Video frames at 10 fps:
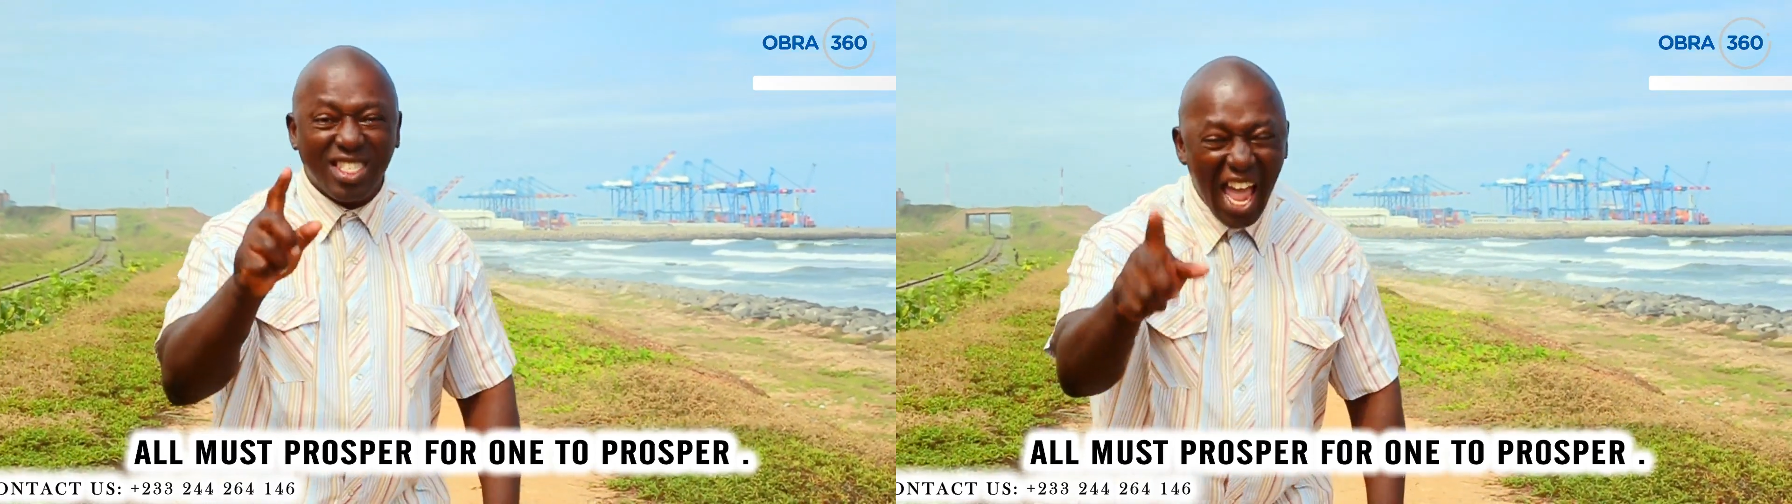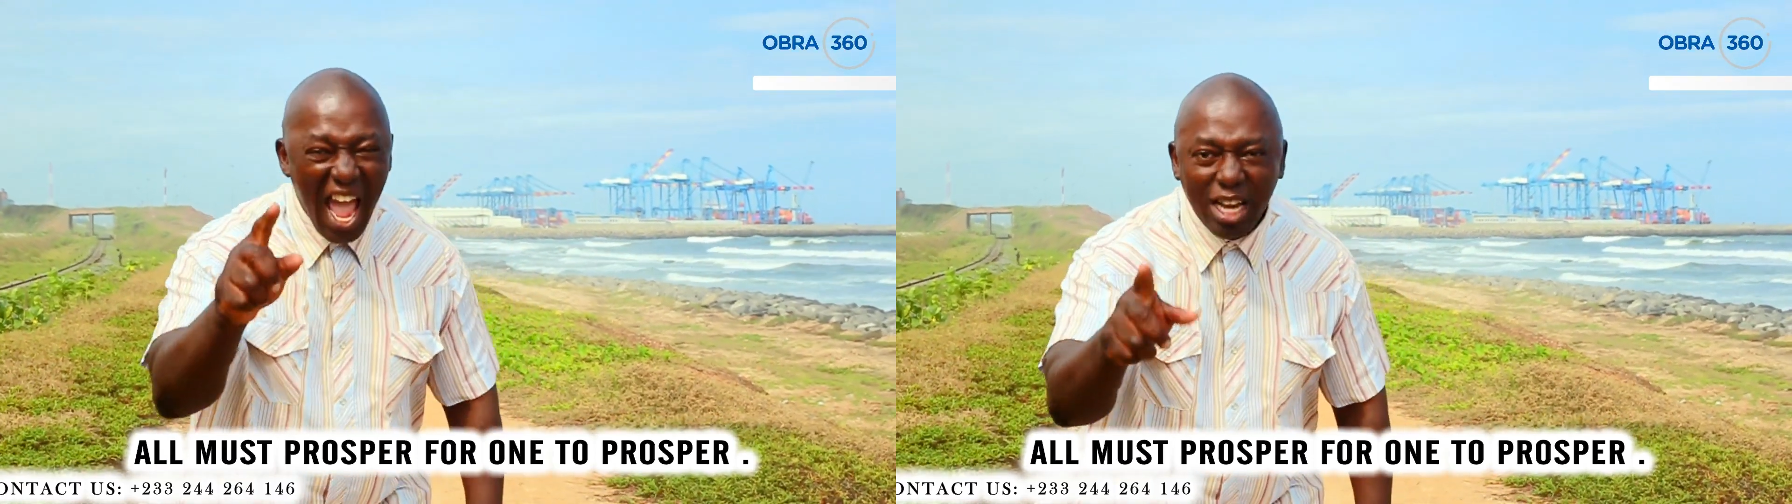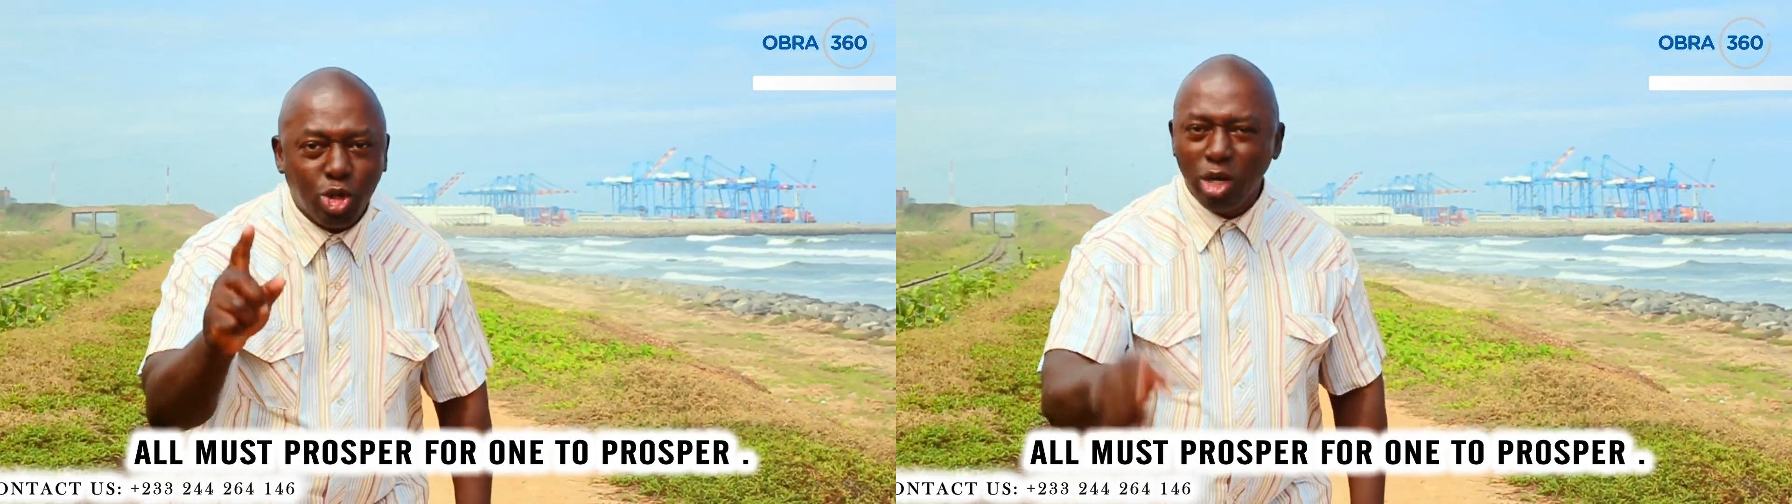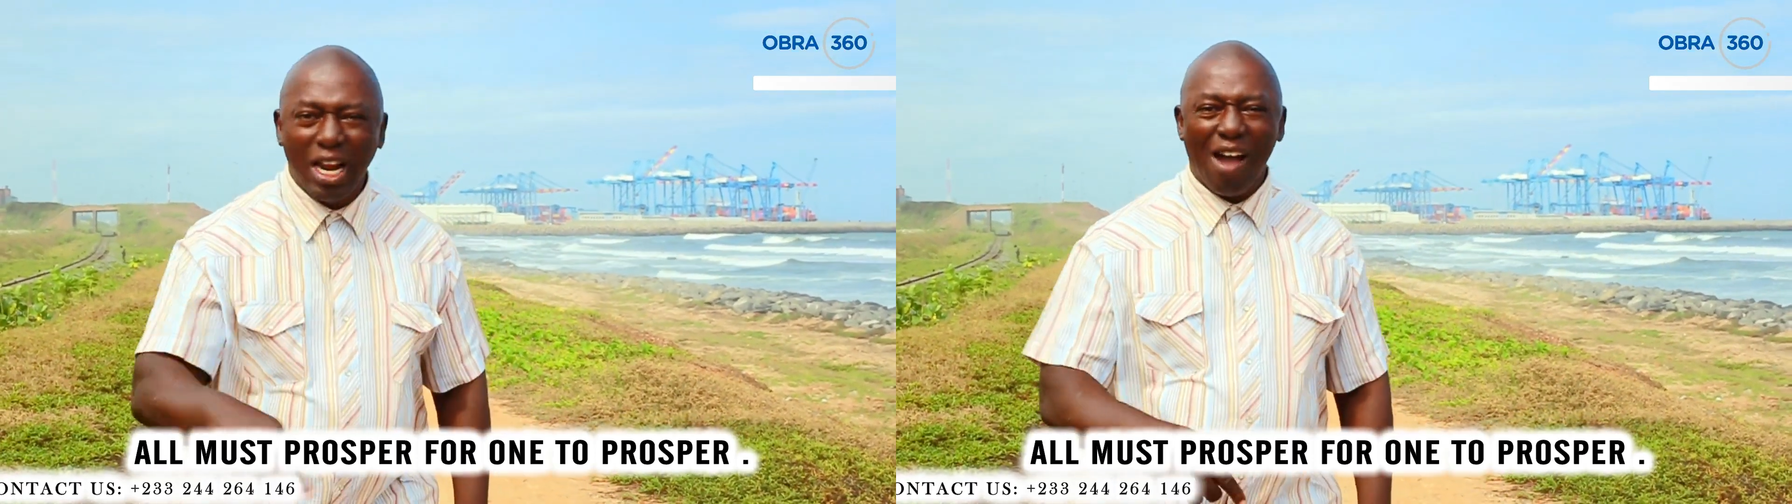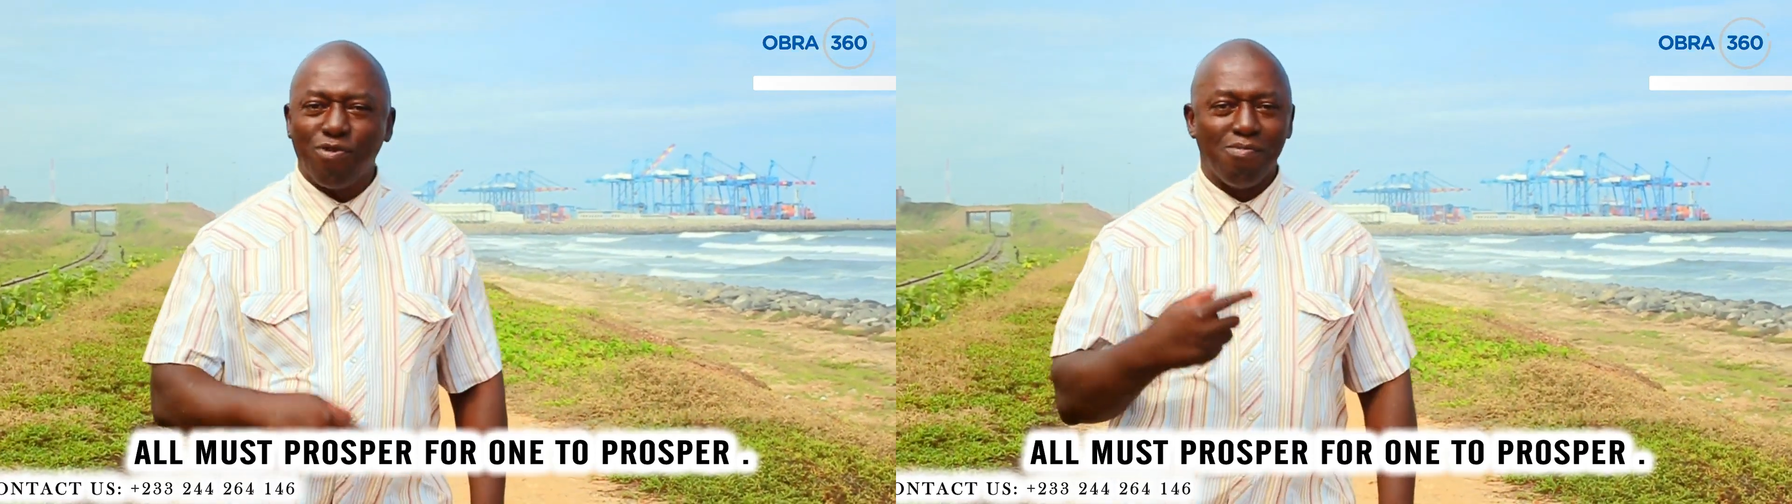they don't
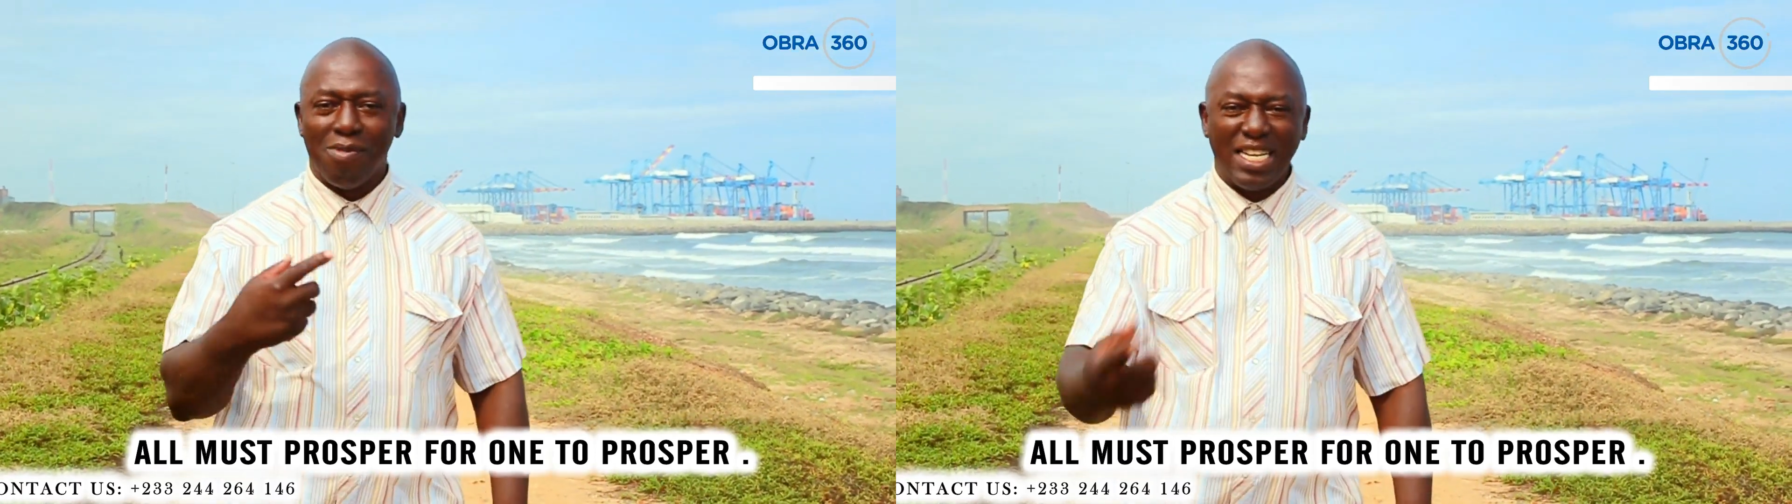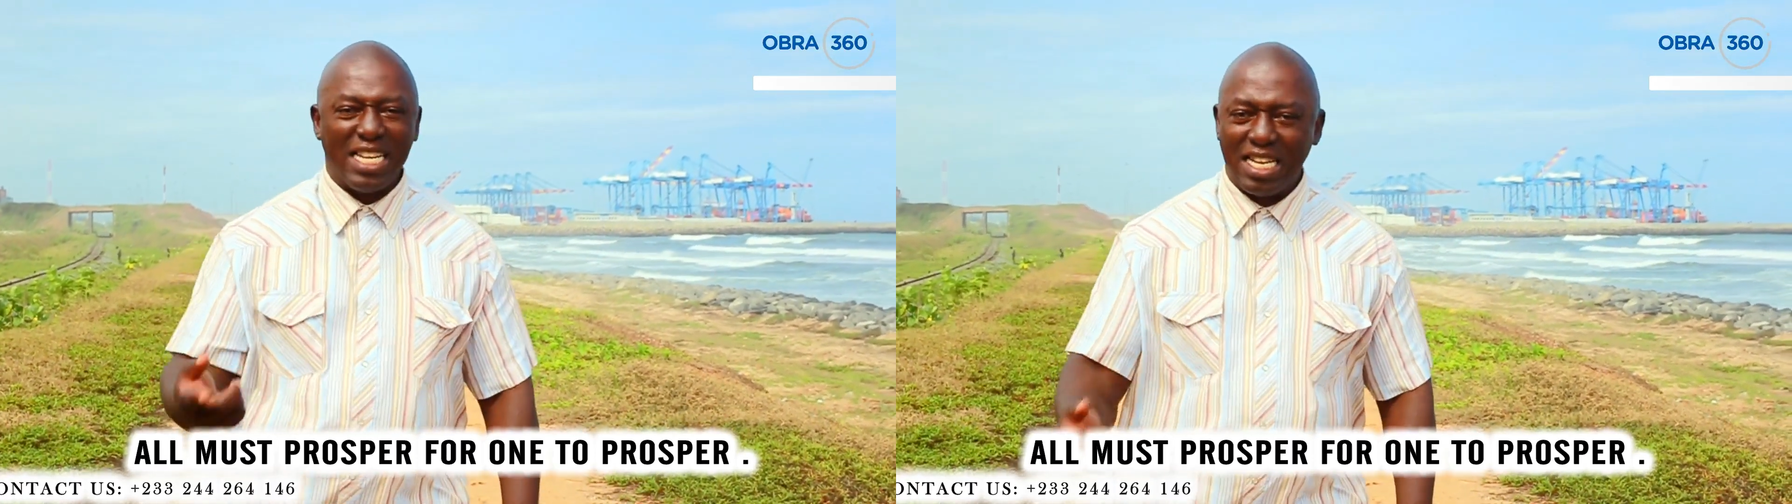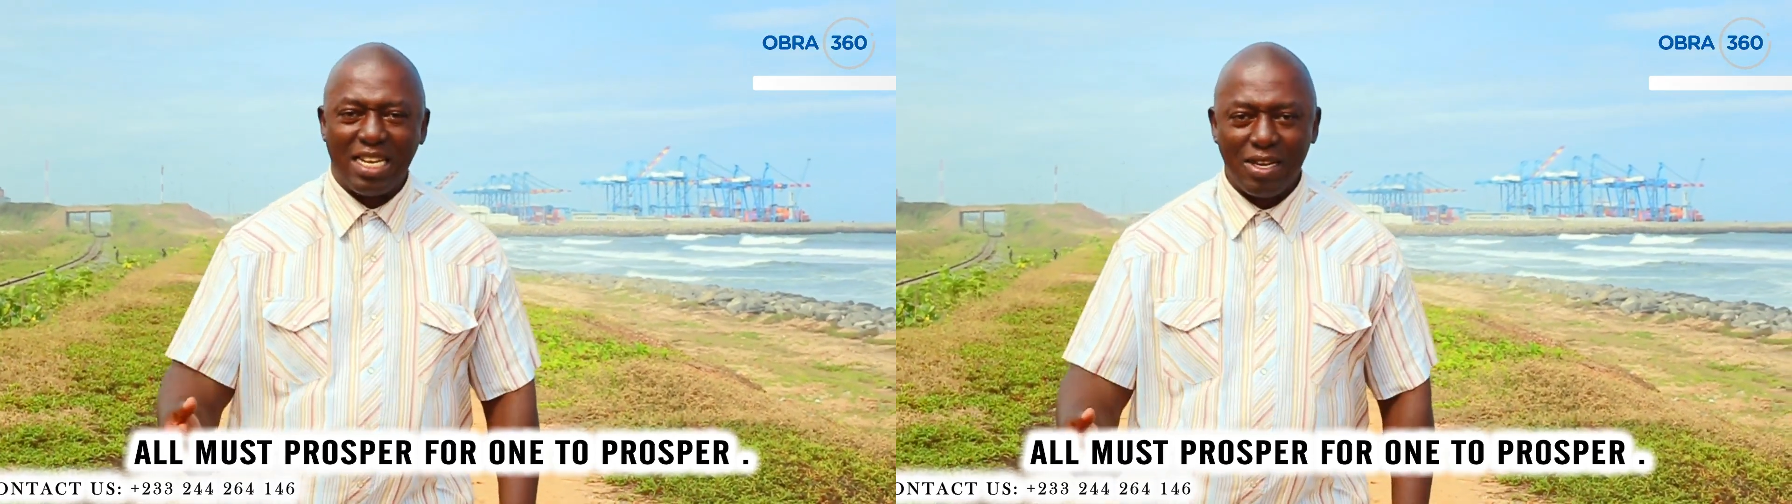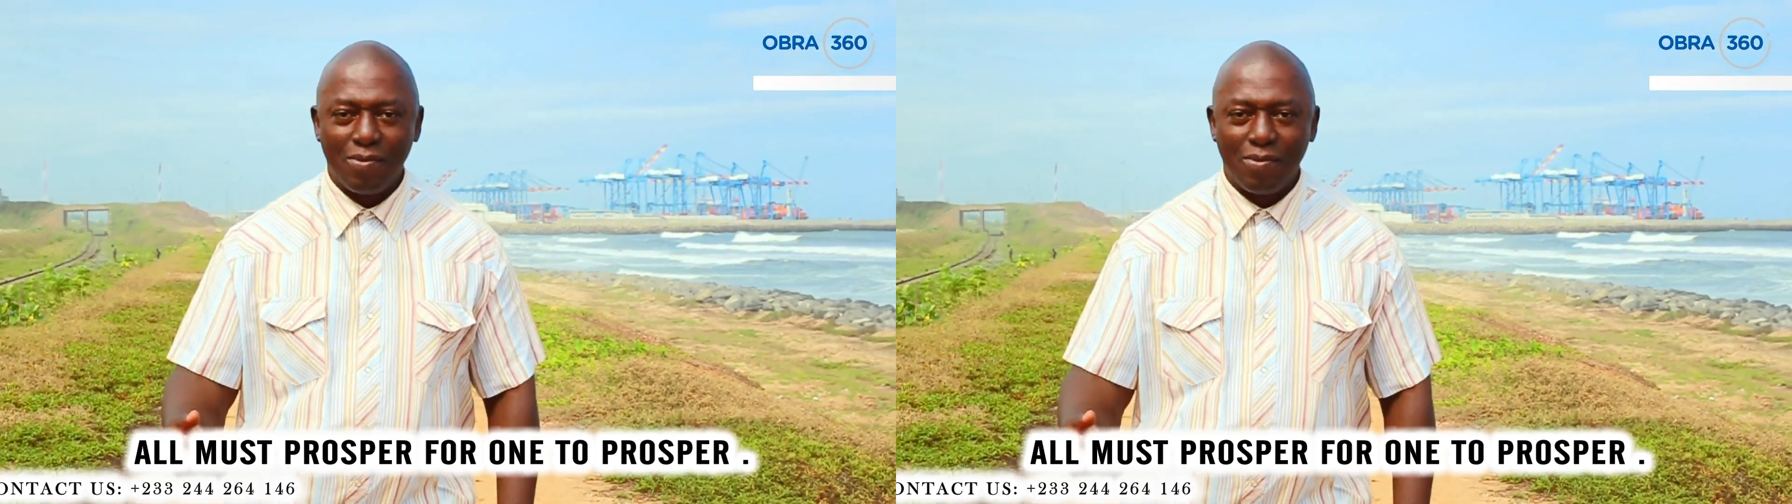have money.